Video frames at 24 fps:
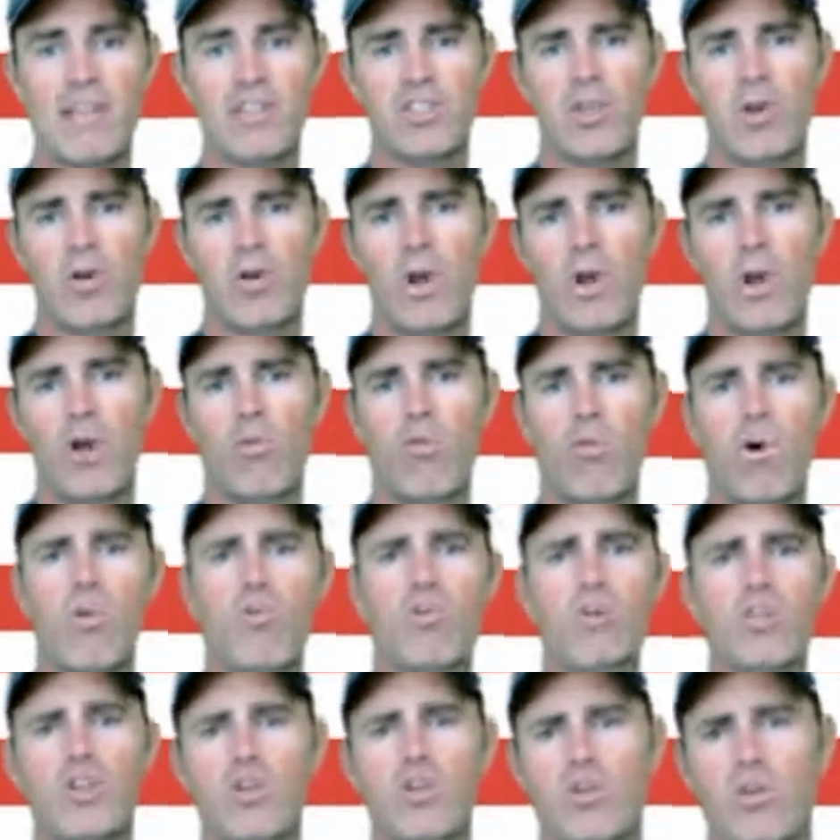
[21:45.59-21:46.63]
So what
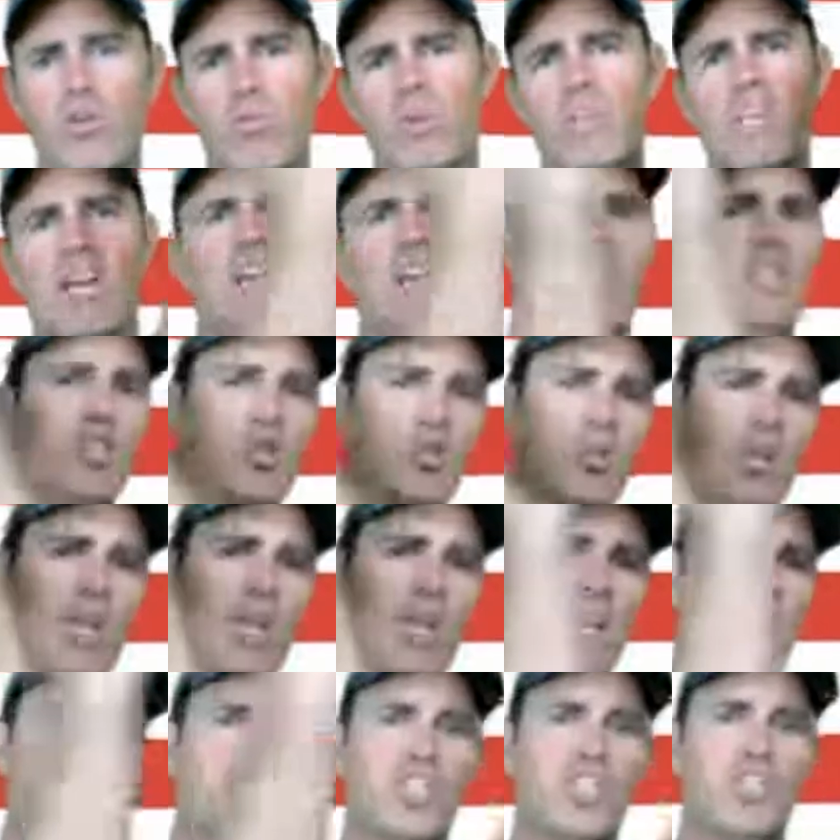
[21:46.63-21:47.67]
we're doing, we're kind of doing
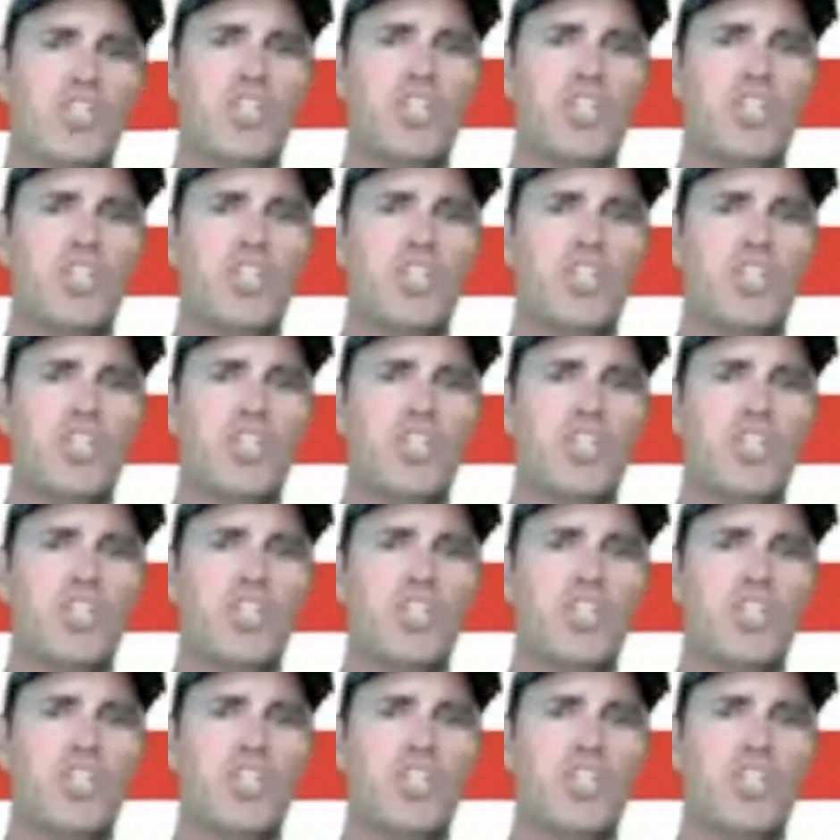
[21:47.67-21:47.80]
like a